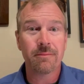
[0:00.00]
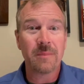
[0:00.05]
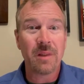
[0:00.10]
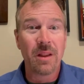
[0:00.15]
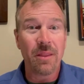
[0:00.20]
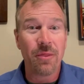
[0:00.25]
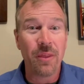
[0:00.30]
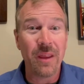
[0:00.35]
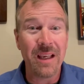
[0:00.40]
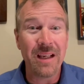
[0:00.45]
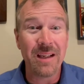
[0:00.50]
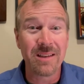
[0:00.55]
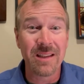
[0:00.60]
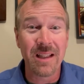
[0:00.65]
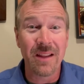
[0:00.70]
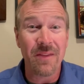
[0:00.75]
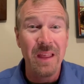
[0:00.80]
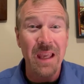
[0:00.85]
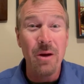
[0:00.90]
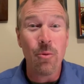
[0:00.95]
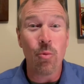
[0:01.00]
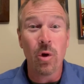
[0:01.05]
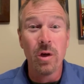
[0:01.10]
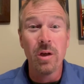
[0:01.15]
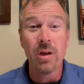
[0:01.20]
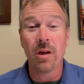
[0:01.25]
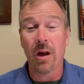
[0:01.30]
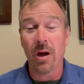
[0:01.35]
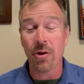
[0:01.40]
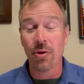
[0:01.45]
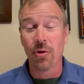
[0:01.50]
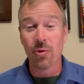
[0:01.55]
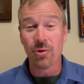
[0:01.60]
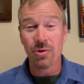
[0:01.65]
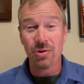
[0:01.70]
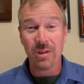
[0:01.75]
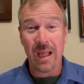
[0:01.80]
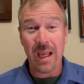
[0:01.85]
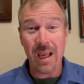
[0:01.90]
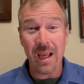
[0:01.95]
things that they wouldn't
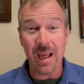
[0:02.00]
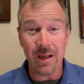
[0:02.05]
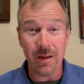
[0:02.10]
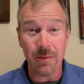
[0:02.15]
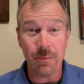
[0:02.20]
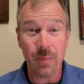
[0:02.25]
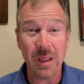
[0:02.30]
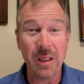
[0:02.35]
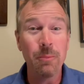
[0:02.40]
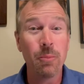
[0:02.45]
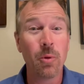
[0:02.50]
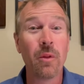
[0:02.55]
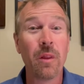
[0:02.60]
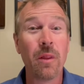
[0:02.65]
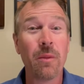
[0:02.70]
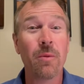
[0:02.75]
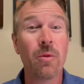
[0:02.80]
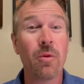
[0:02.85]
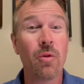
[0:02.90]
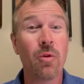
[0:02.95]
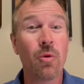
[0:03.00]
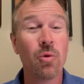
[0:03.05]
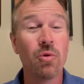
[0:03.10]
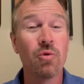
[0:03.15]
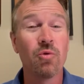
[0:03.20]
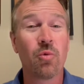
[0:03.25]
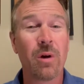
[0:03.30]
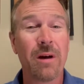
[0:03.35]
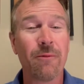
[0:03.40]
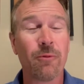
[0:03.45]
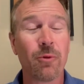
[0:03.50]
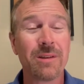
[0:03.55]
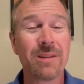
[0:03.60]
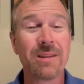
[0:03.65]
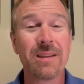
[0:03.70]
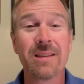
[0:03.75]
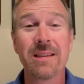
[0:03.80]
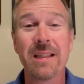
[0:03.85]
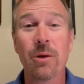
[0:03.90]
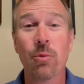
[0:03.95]
understand, people whose
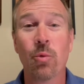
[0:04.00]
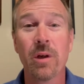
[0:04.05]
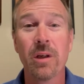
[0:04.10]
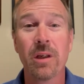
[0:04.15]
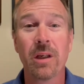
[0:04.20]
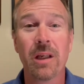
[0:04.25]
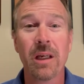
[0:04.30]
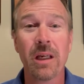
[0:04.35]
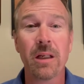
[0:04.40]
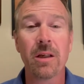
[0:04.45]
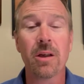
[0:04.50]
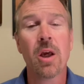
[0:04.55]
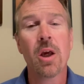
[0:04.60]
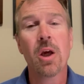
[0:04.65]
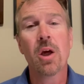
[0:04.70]
references they wouldn't get.